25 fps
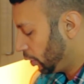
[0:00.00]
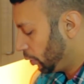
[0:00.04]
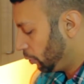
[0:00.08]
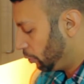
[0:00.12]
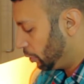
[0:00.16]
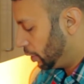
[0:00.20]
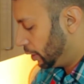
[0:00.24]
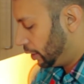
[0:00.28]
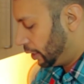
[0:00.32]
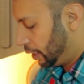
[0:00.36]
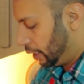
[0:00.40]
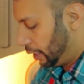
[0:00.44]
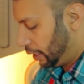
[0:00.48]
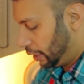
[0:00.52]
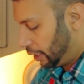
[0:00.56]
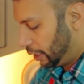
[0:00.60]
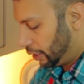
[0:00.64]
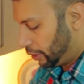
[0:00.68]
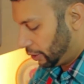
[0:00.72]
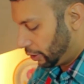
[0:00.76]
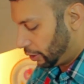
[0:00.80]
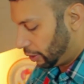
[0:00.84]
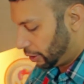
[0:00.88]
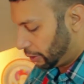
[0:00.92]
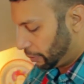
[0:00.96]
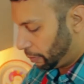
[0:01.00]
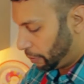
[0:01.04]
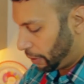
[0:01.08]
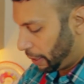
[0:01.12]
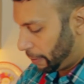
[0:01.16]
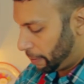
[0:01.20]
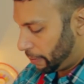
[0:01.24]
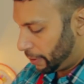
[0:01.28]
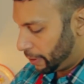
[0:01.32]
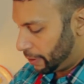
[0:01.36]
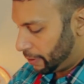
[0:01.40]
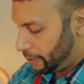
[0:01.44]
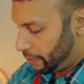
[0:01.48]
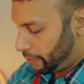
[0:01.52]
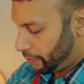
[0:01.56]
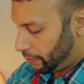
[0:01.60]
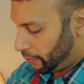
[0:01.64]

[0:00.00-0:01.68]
with the salt and pepper,